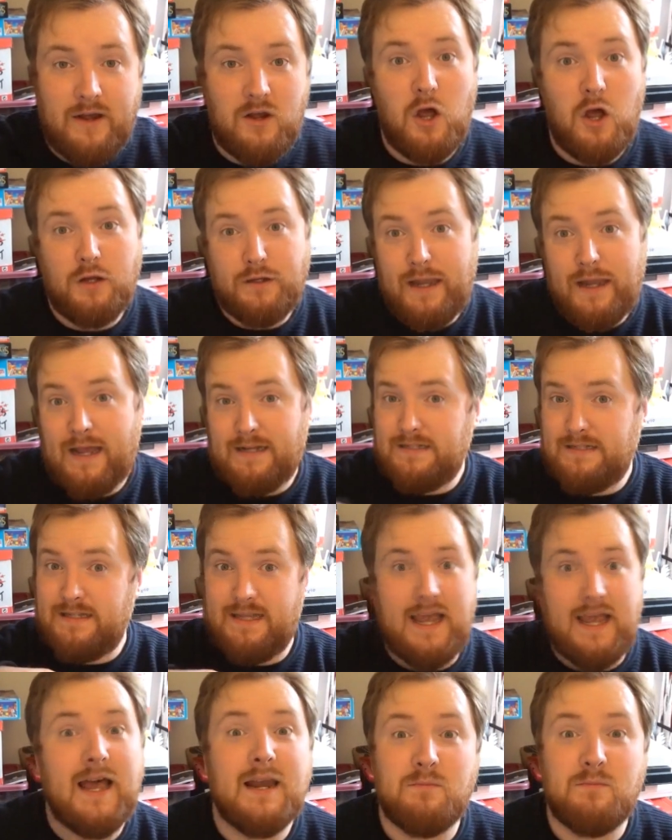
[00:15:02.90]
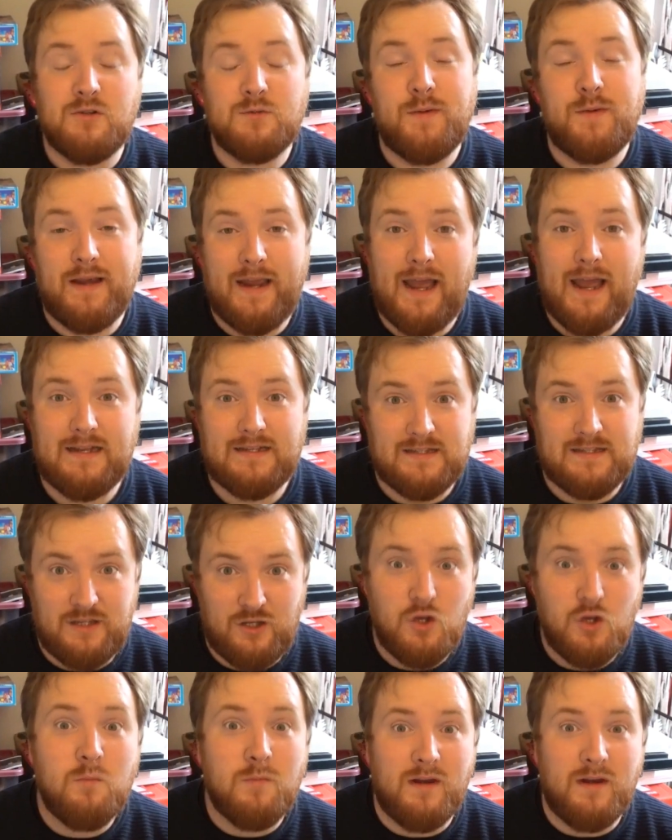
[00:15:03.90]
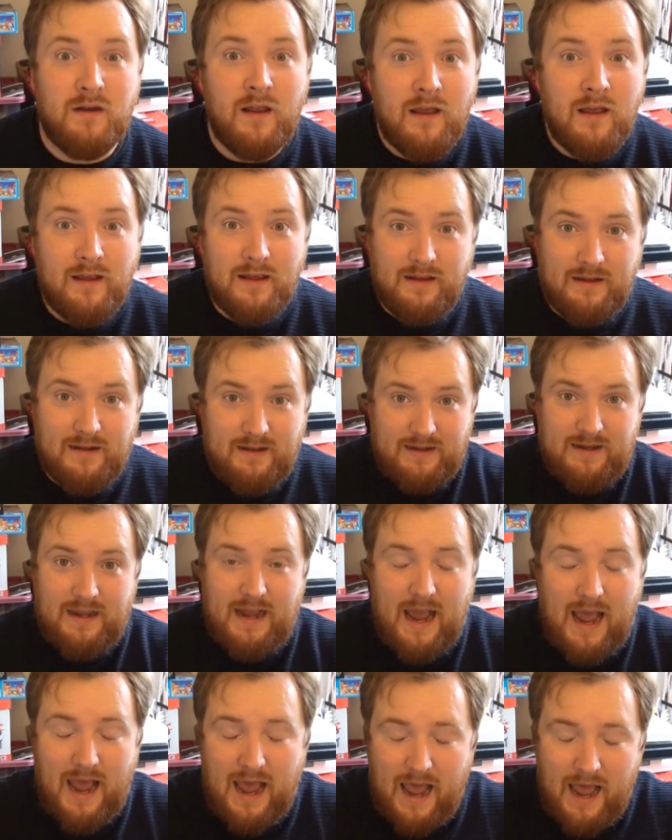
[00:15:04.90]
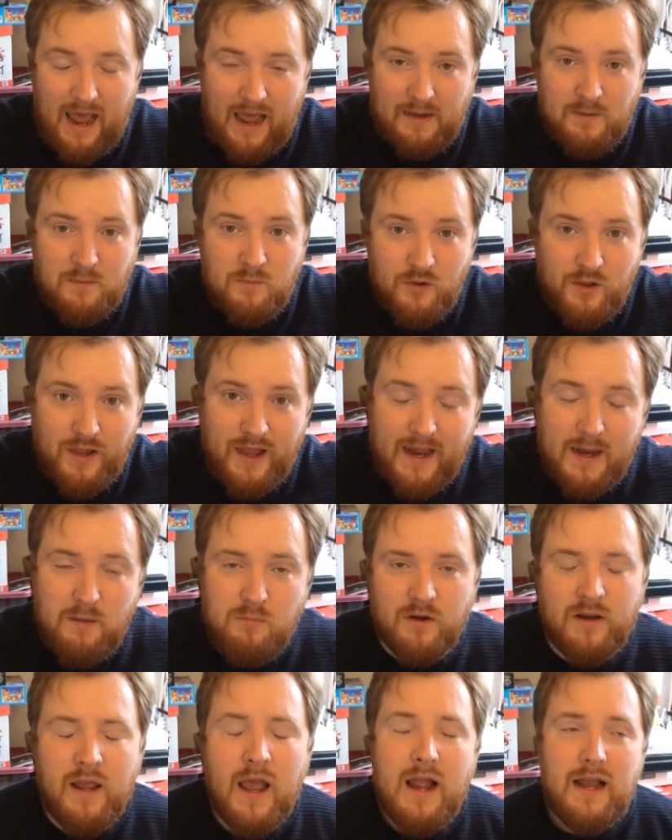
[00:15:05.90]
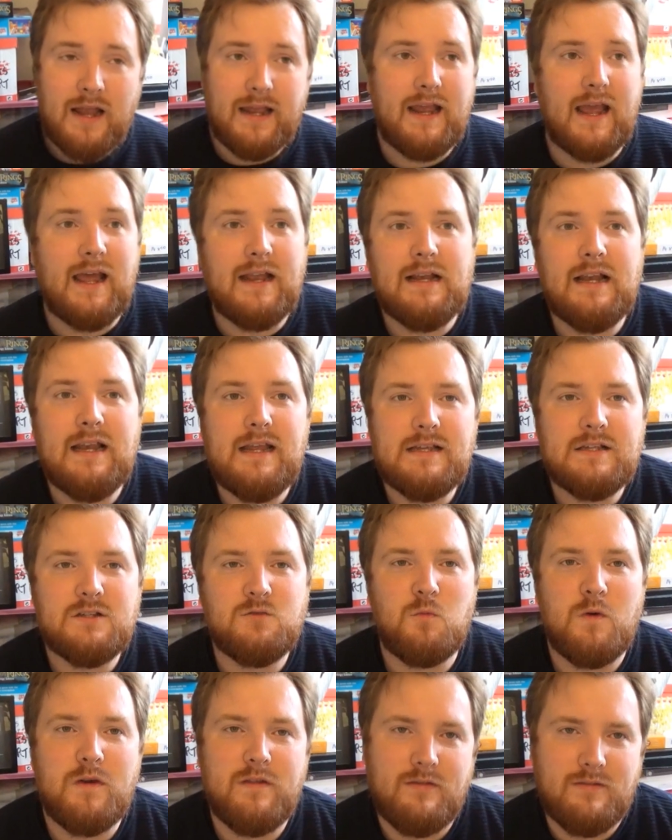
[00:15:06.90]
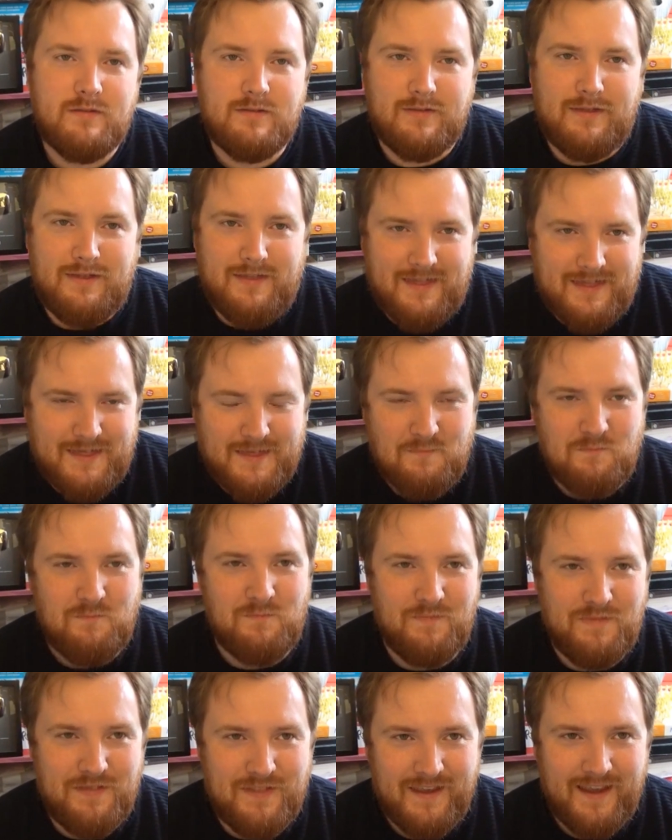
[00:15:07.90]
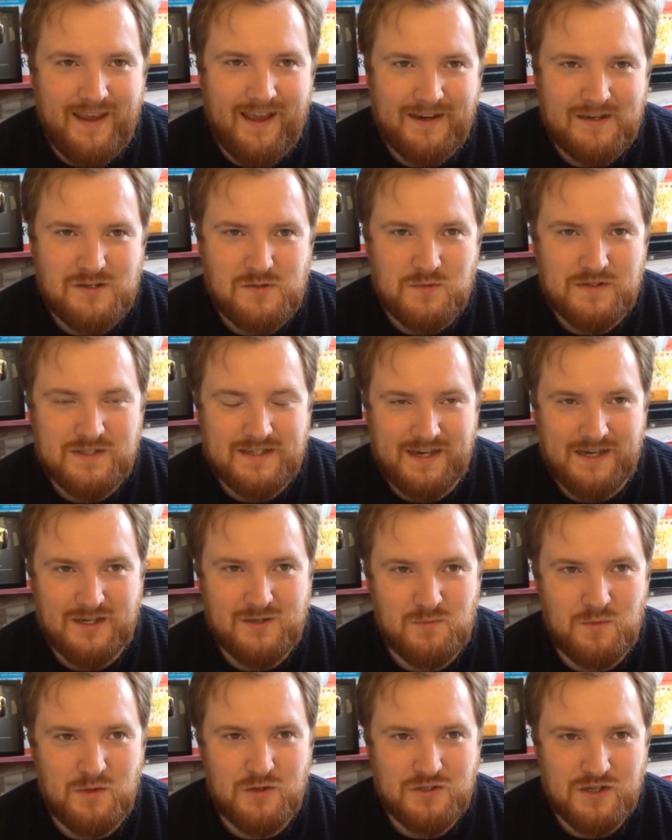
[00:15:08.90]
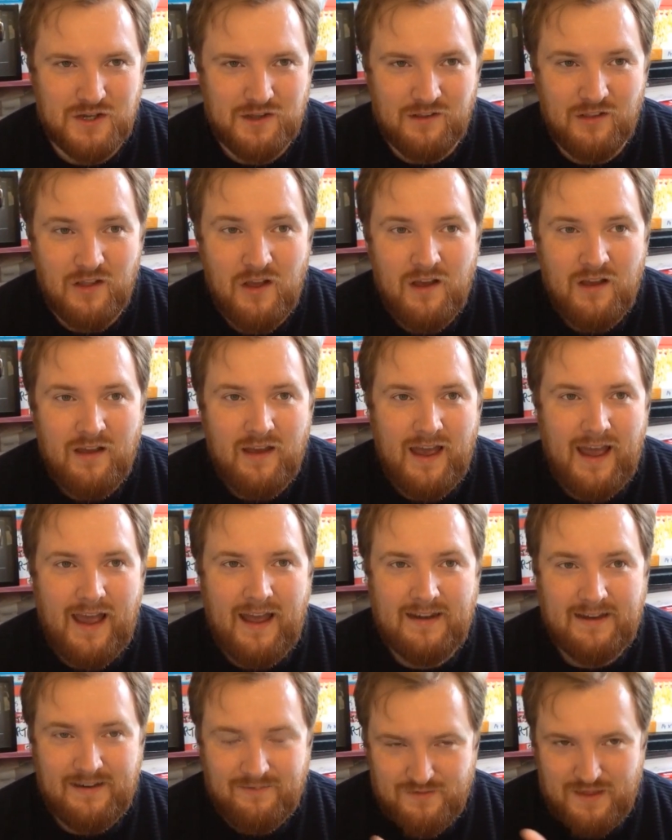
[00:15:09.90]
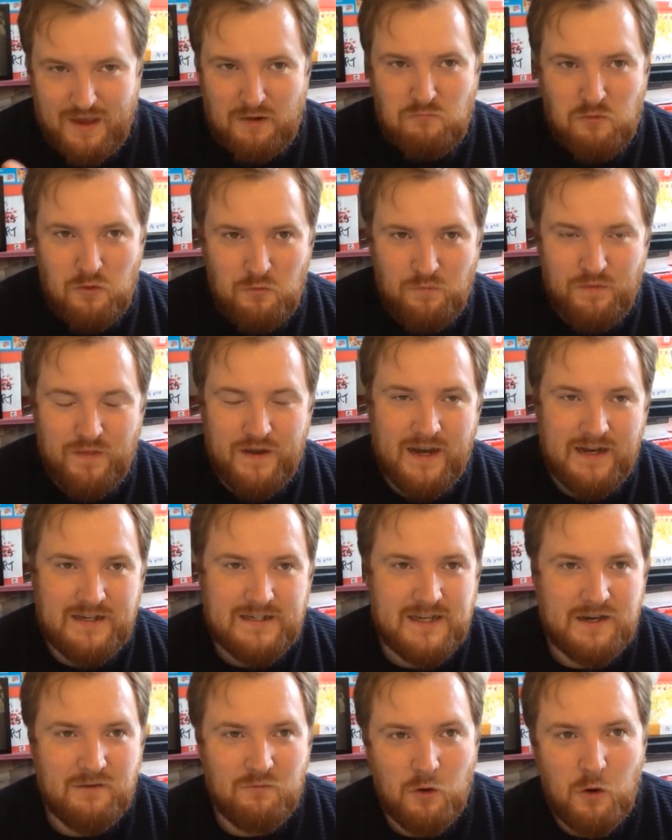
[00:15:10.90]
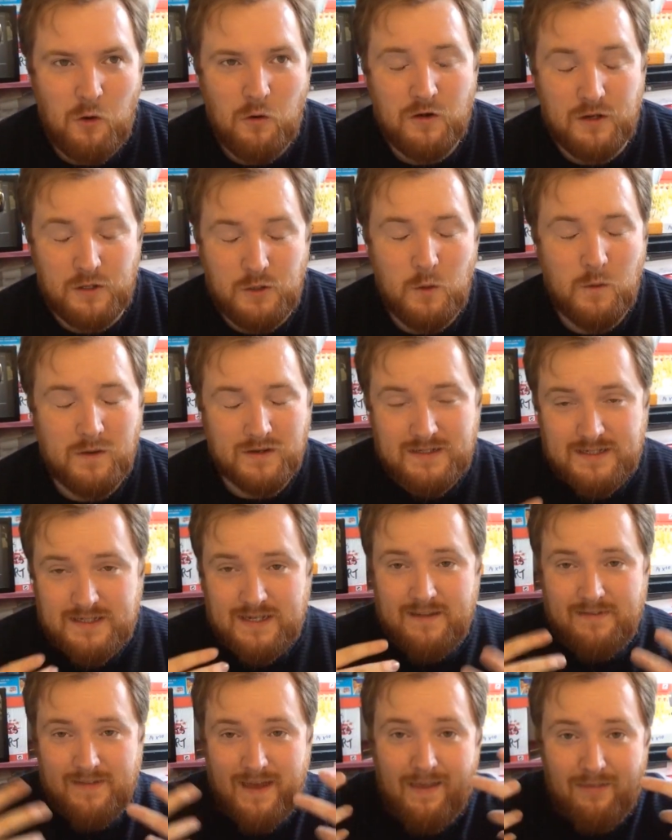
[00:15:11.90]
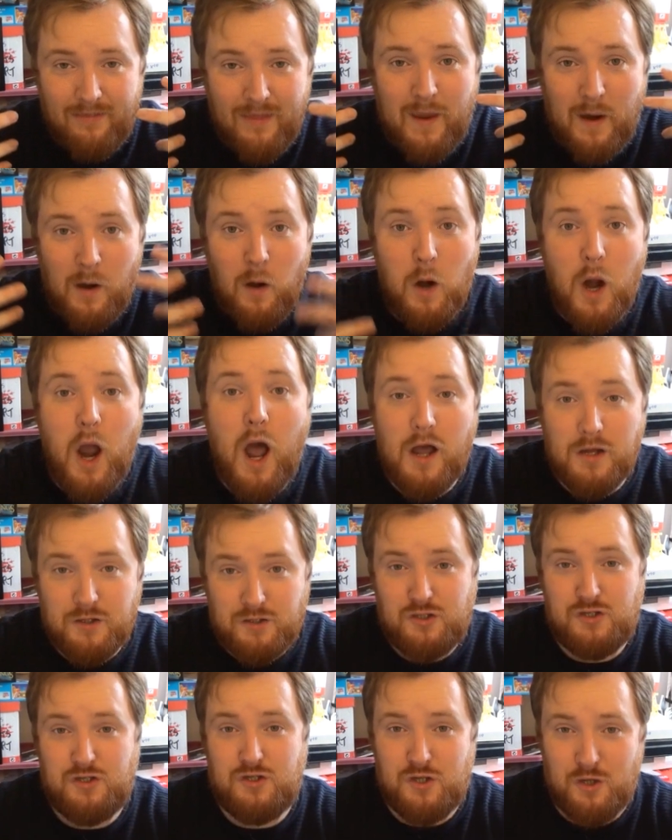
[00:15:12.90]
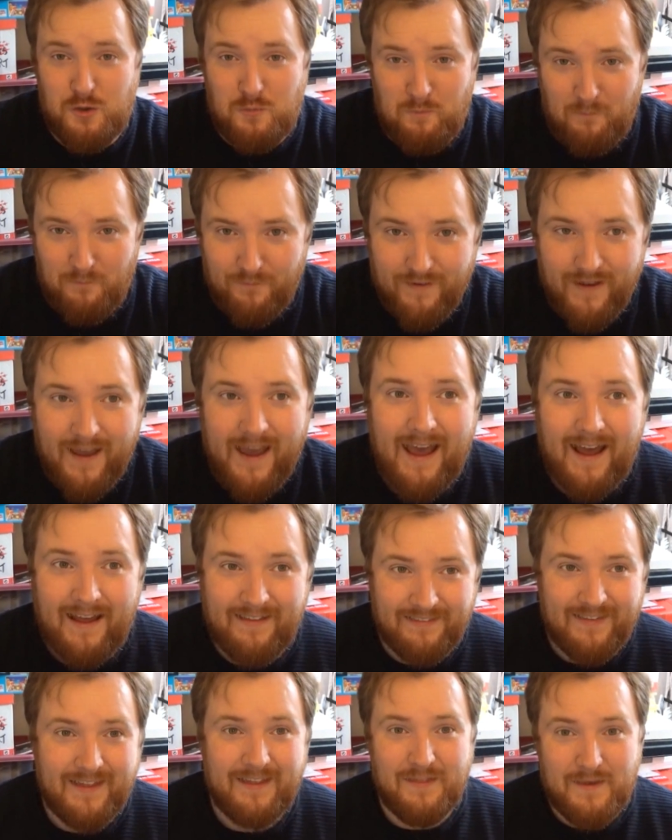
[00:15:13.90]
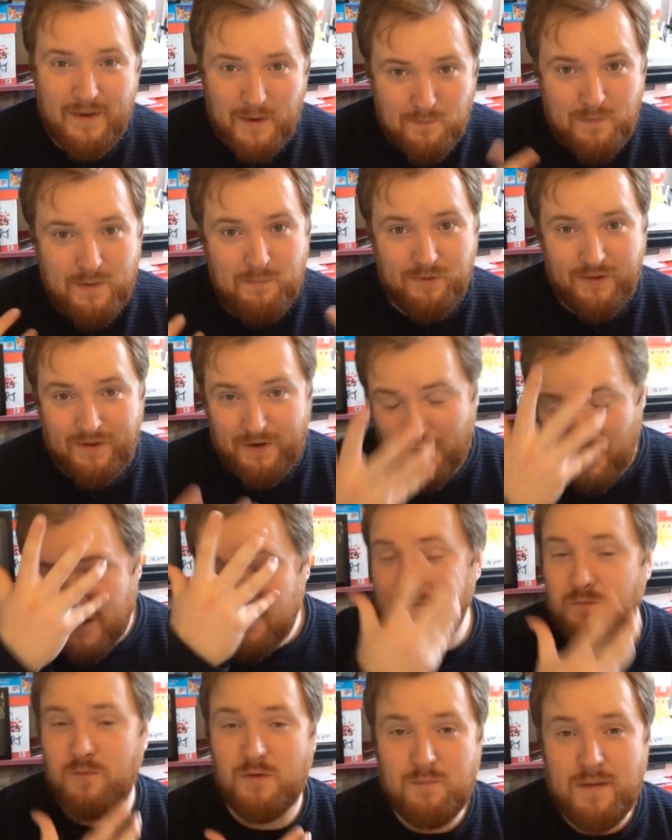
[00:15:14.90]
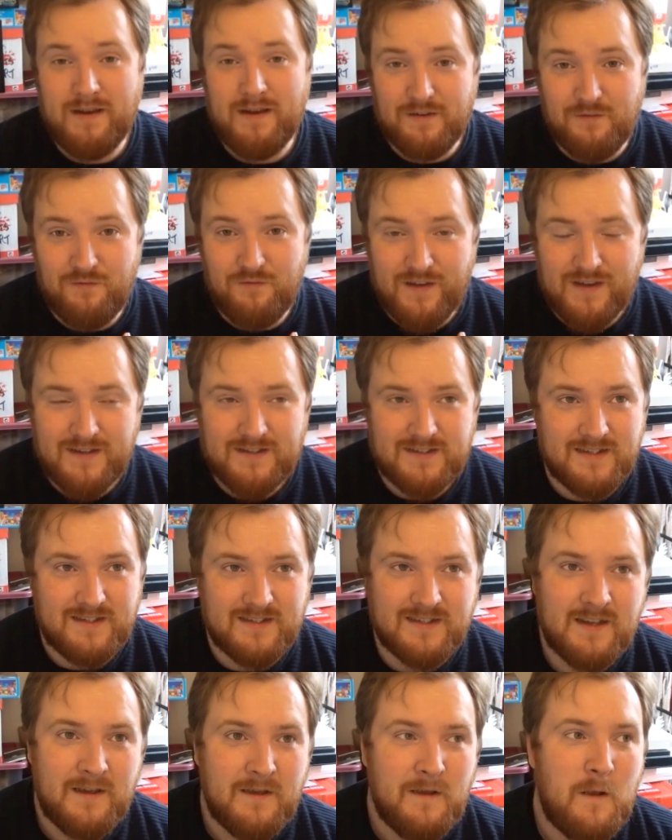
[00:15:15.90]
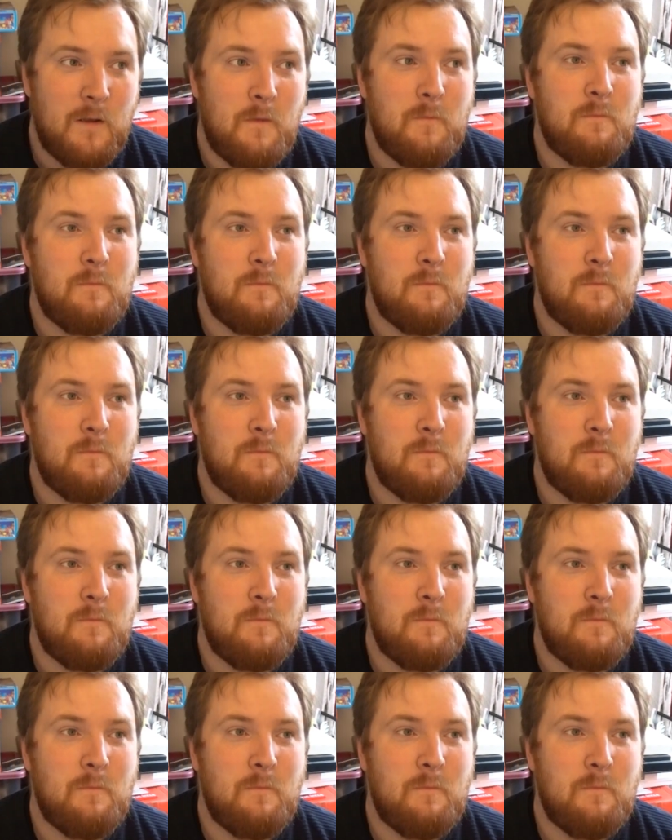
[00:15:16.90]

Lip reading: And not Cats the animals, but Cats the human animal hybrid. Like, at least with the actual stage musical and even the 98 recording, you can see that they are costume and that they are people in costume with painted faces.